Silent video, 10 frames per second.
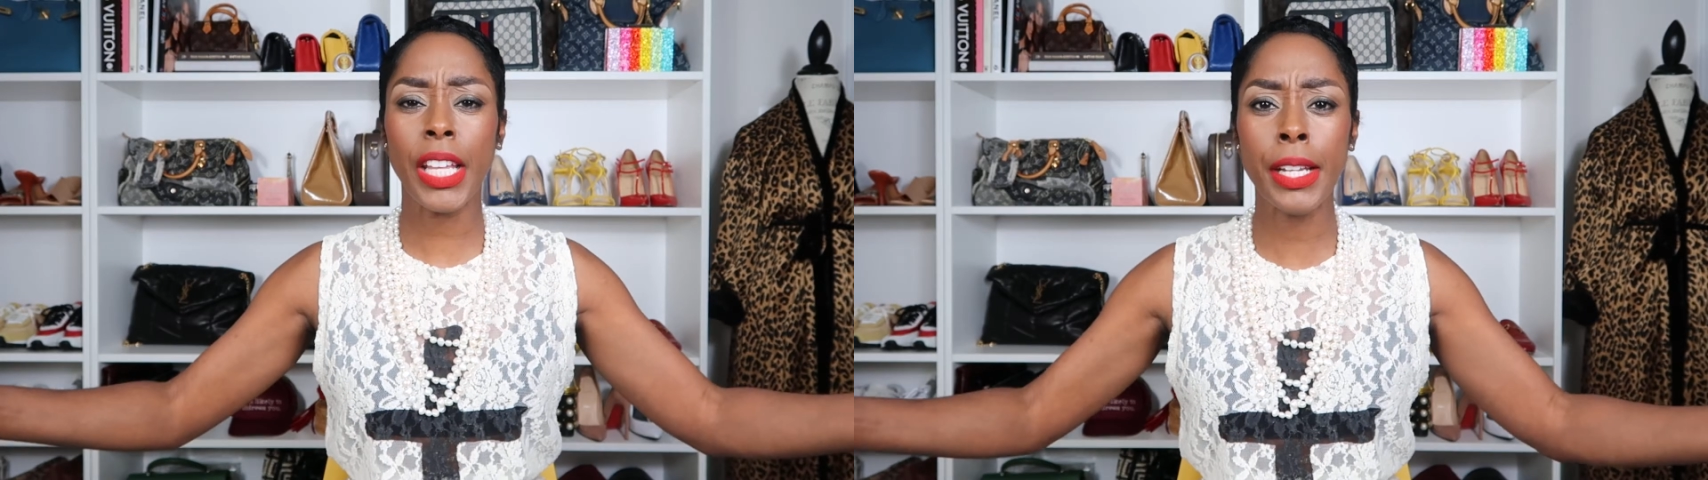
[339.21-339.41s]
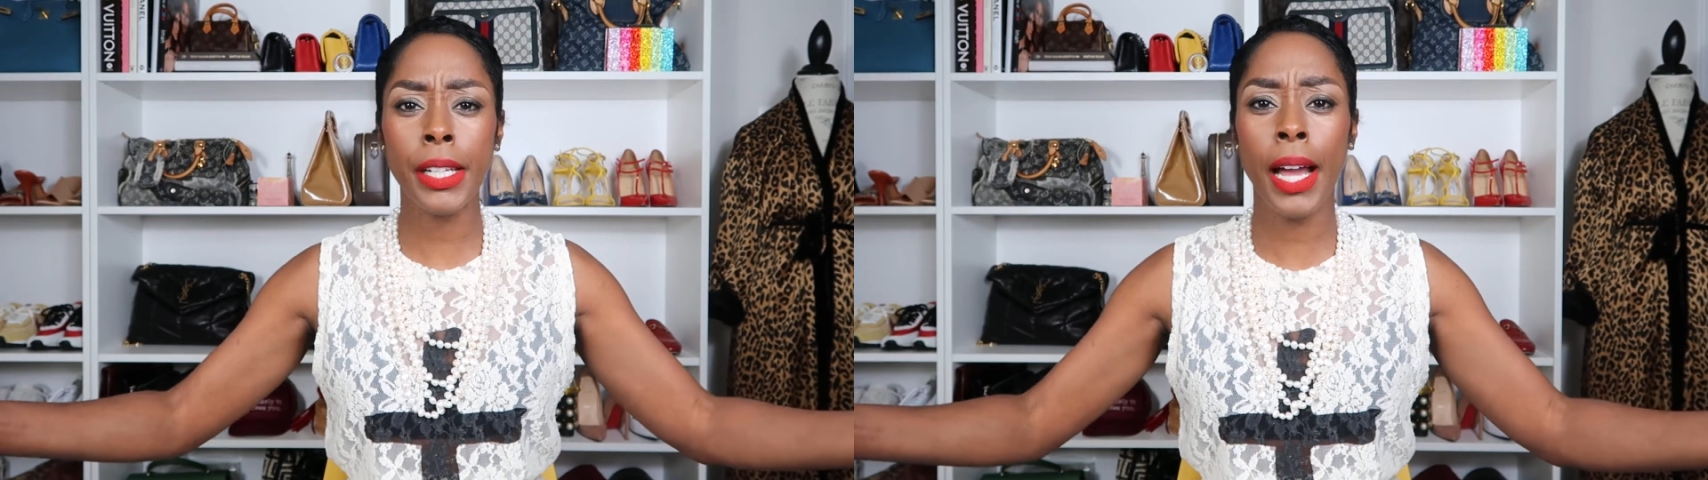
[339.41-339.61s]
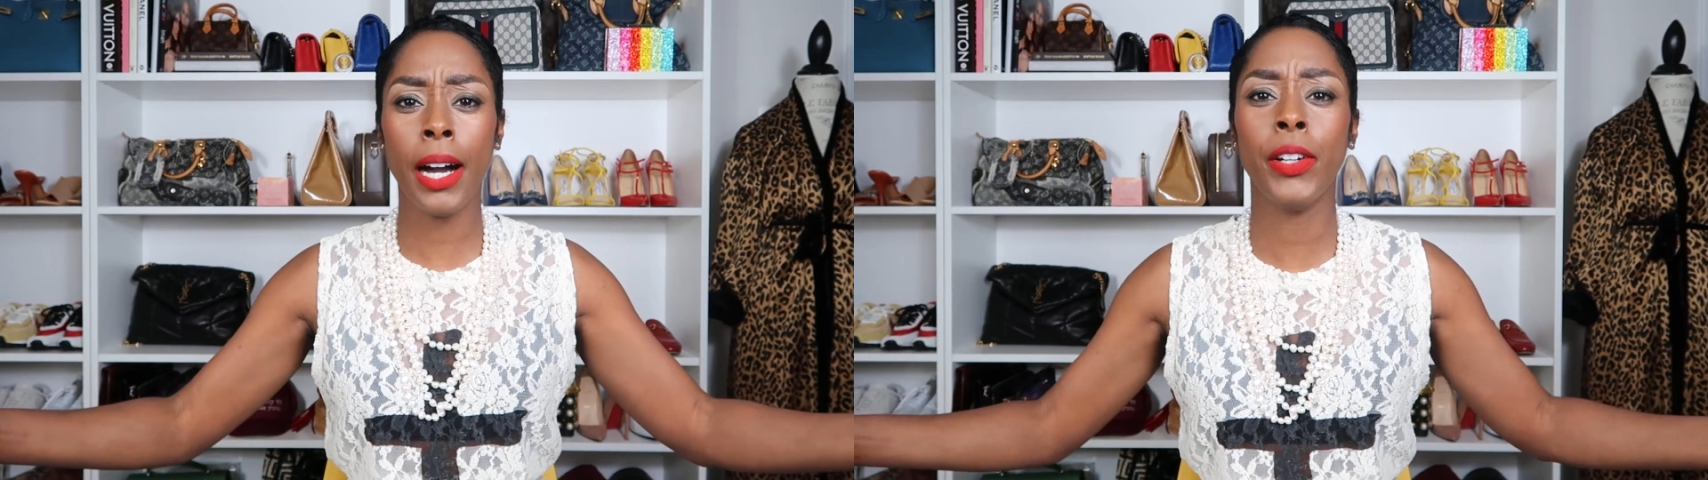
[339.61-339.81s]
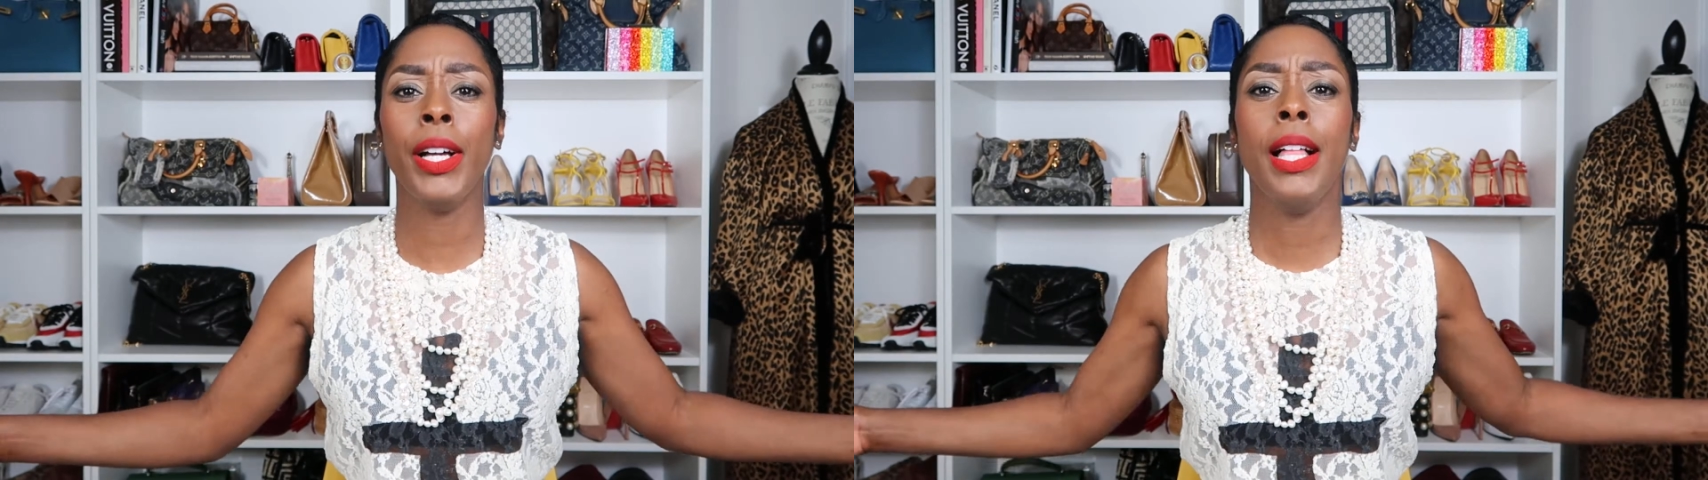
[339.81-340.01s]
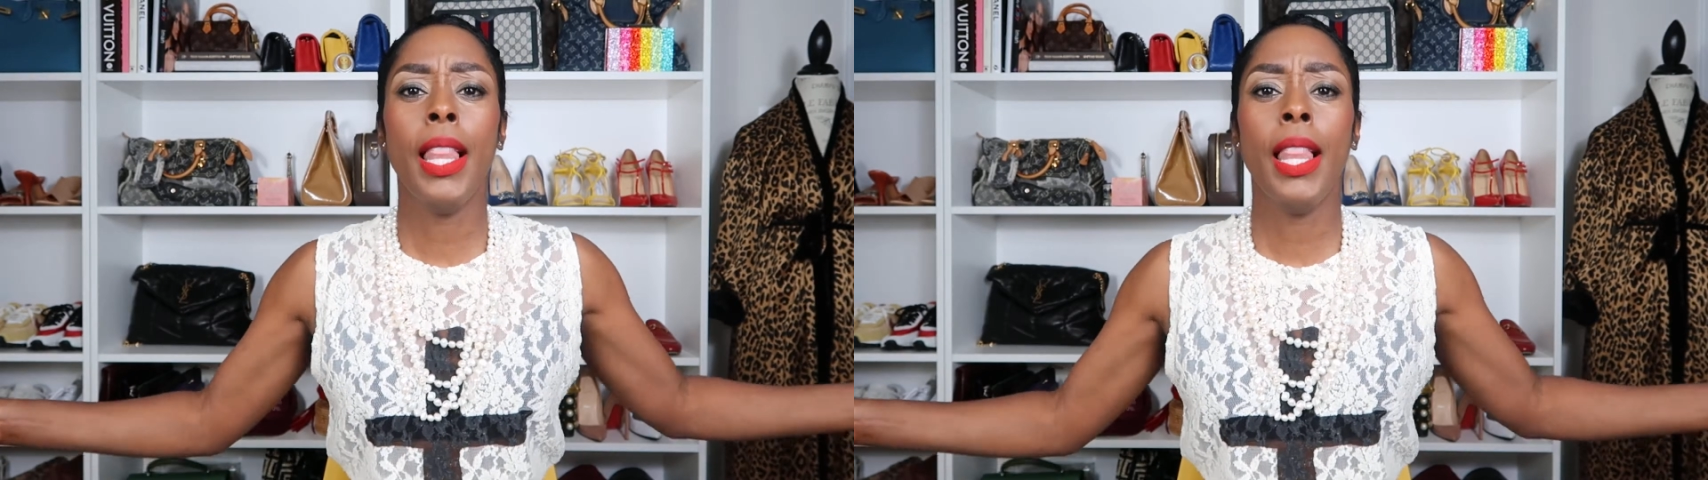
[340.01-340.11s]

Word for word: anyhow